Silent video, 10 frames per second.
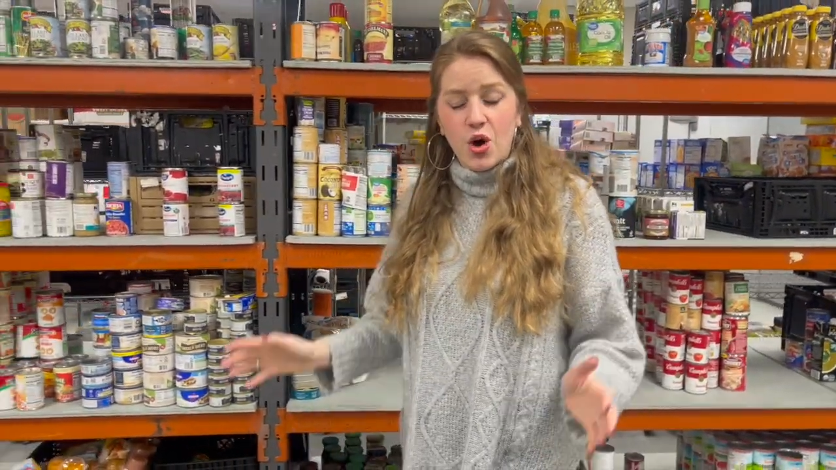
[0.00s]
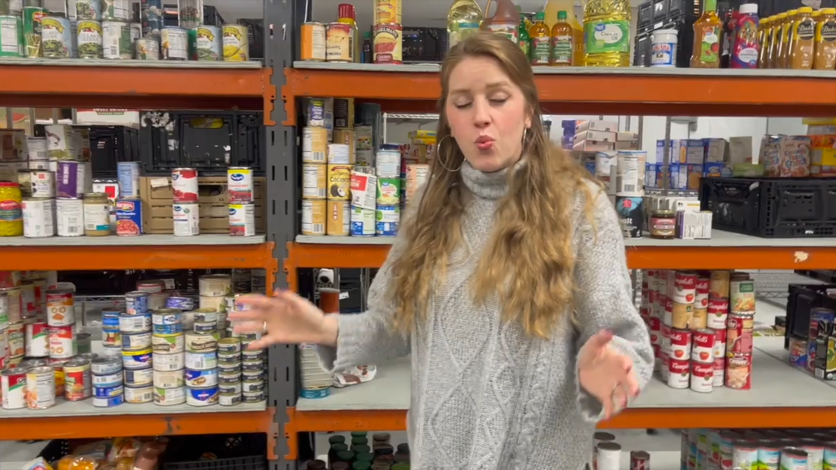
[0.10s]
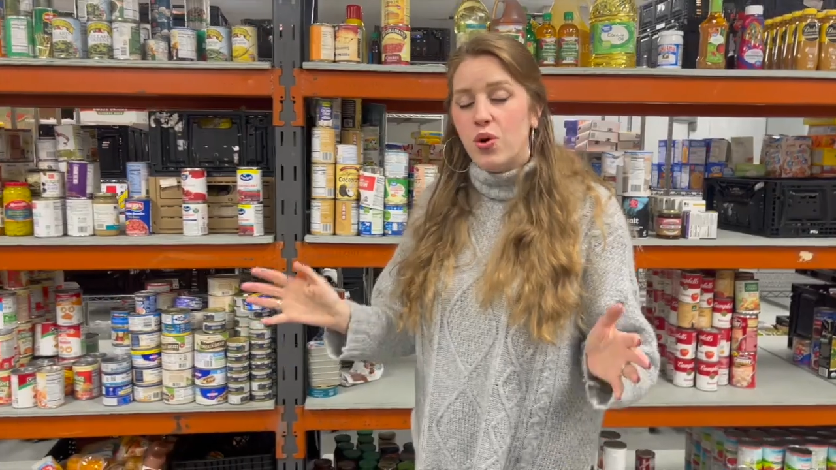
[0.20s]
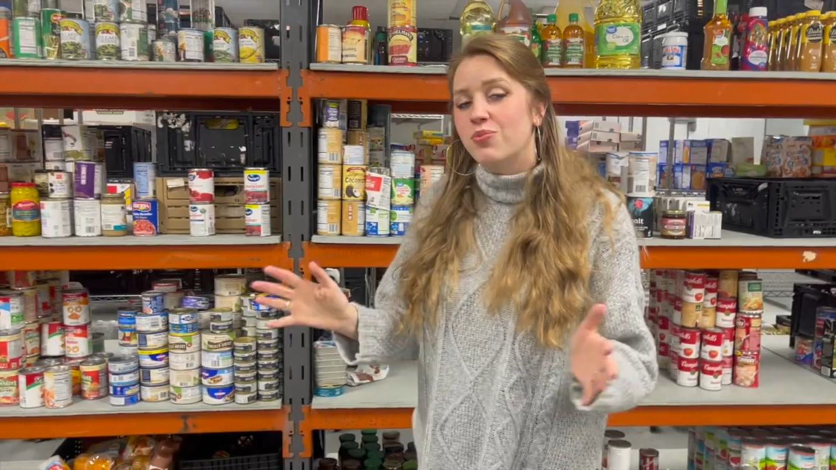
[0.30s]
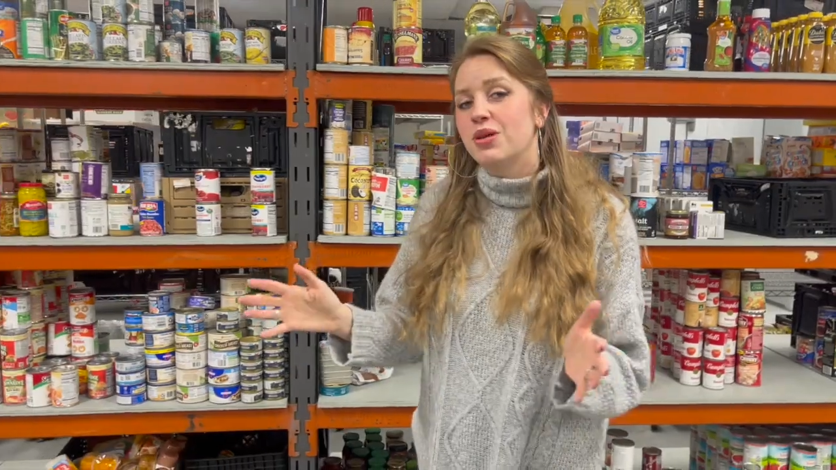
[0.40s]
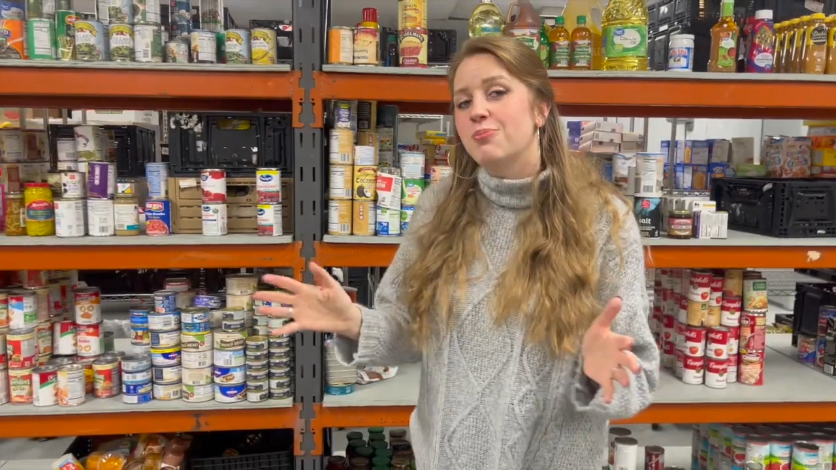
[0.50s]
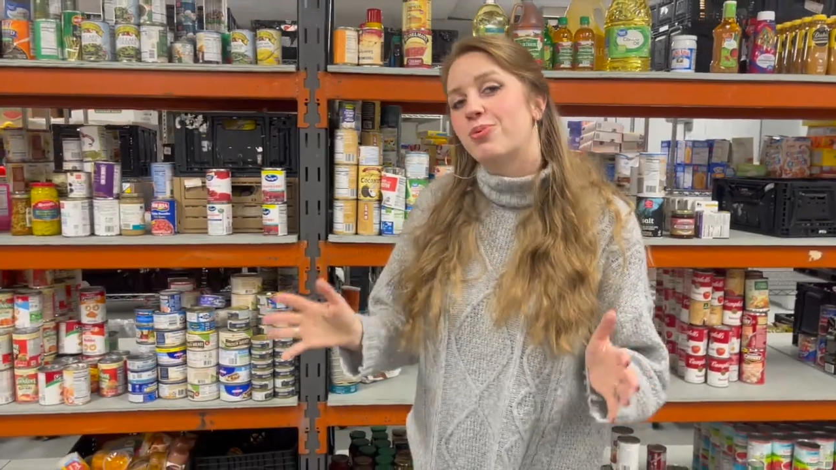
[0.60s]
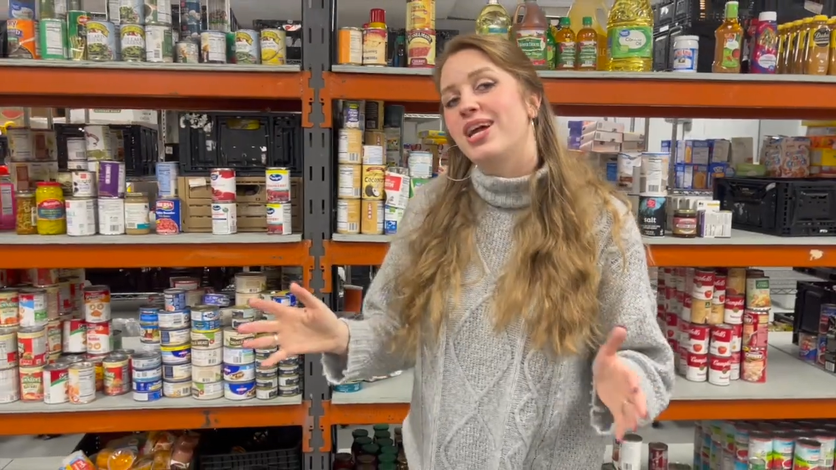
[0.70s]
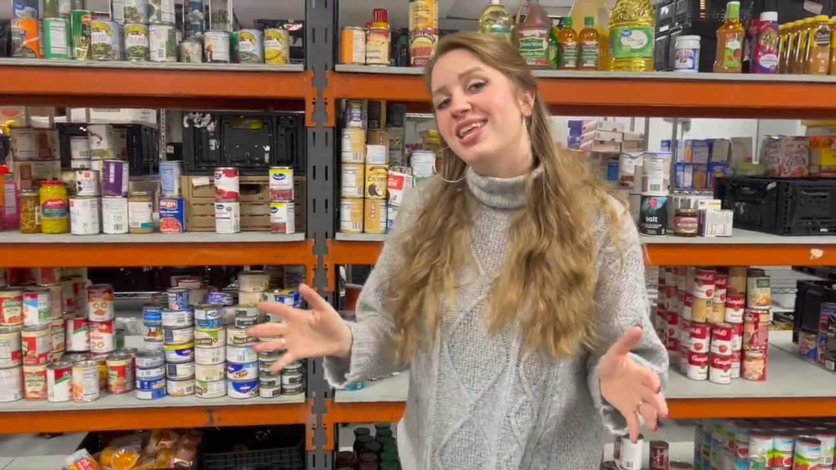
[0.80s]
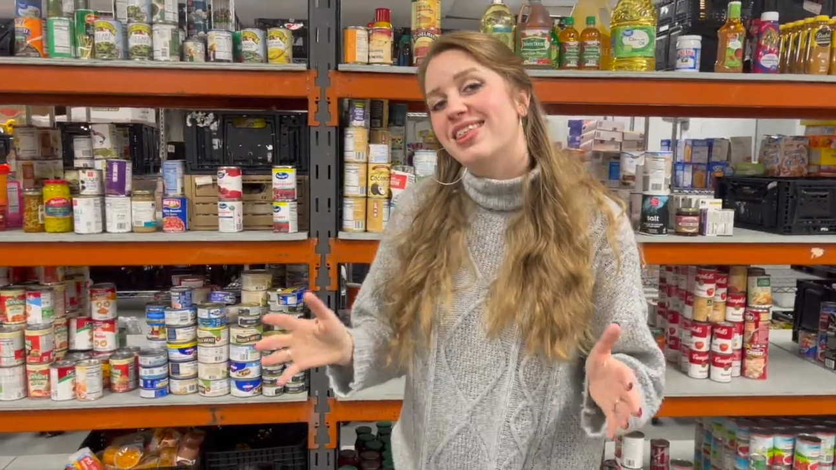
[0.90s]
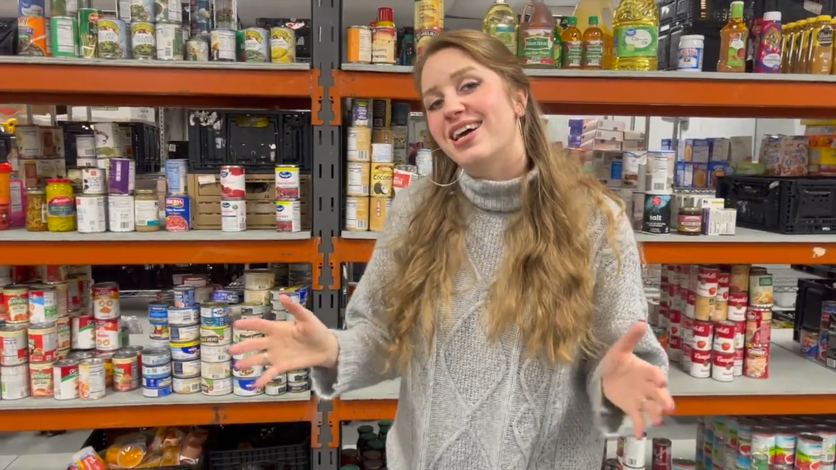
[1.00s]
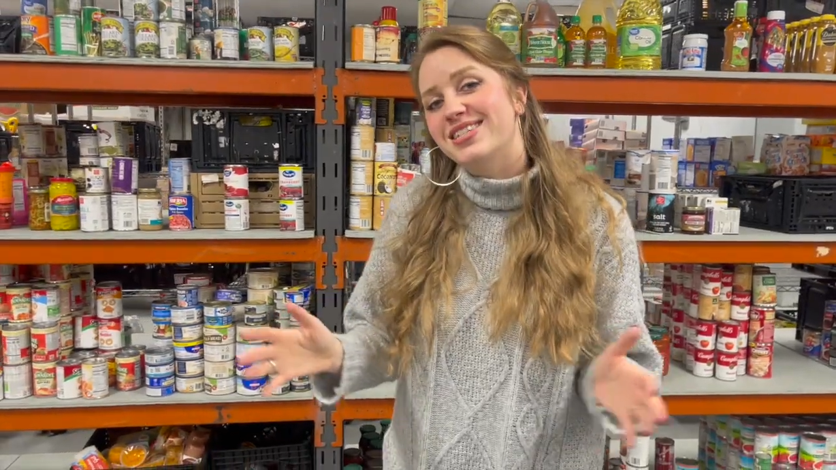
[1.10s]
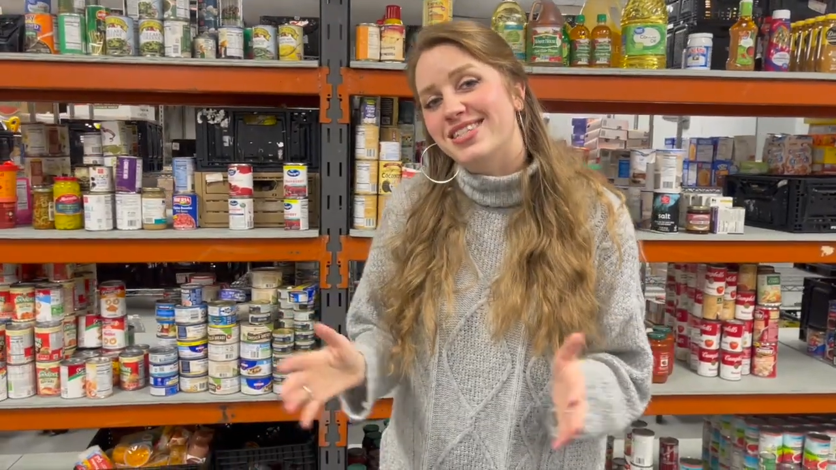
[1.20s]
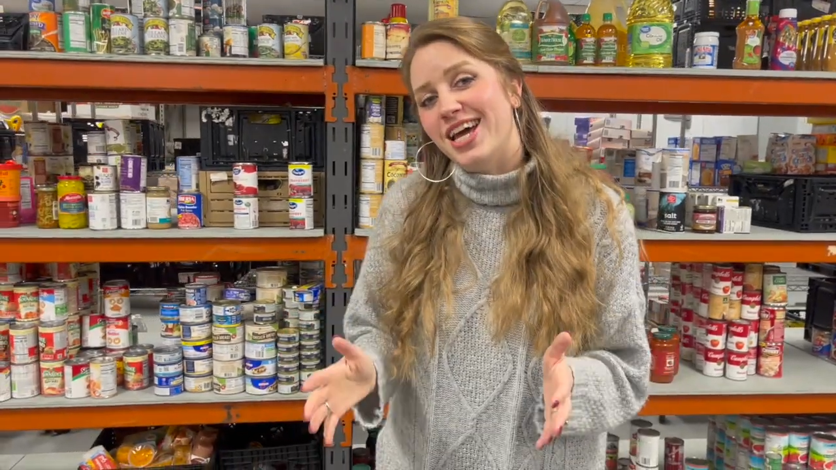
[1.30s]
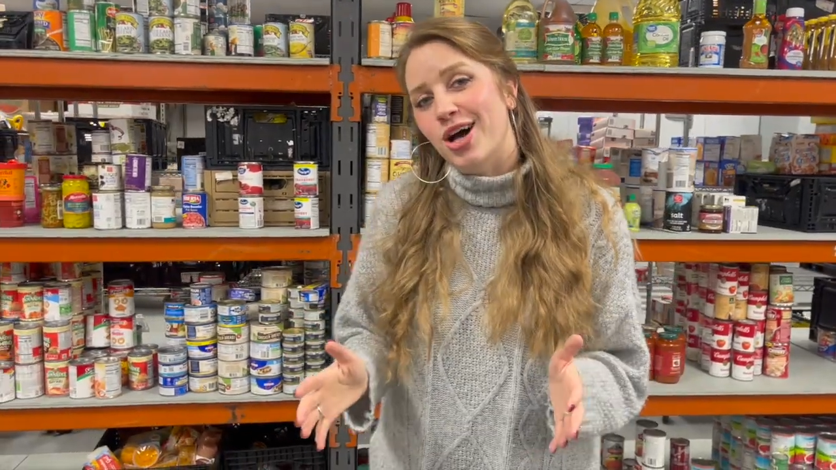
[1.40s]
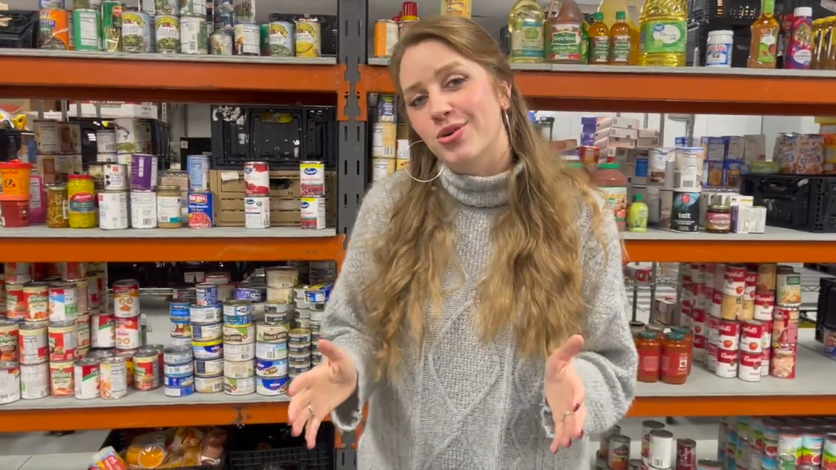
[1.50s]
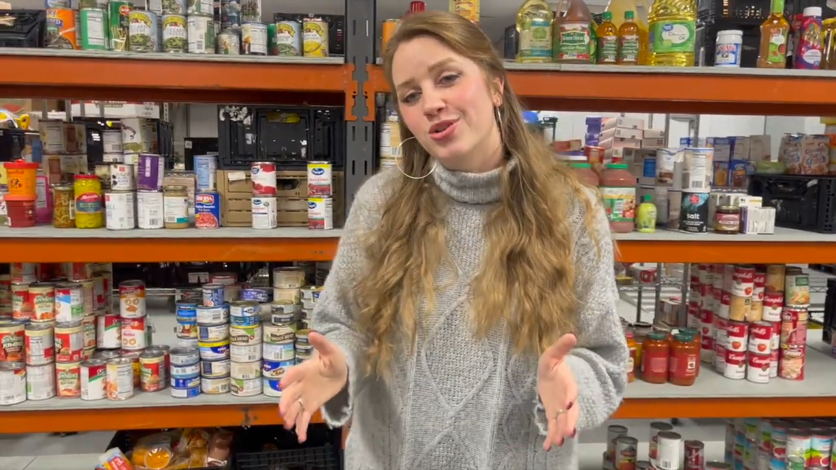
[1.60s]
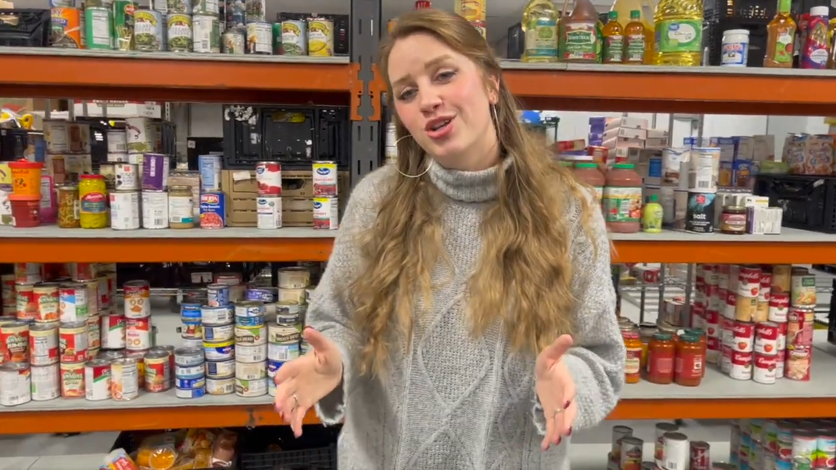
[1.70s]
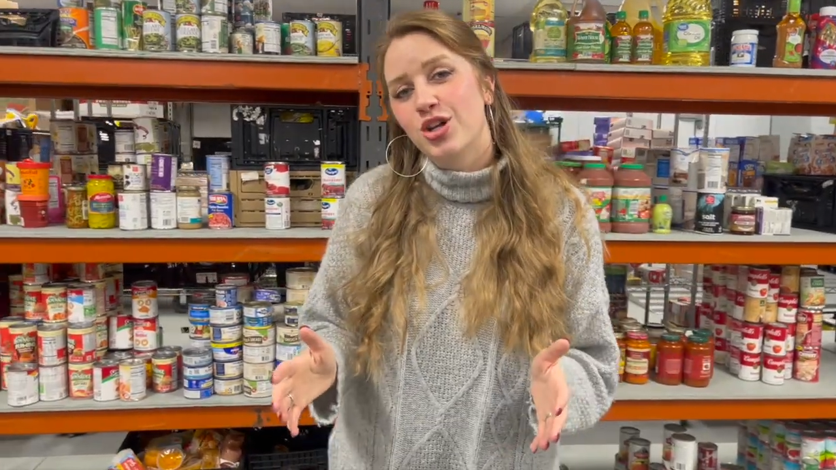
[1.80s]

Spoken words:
When we break that down,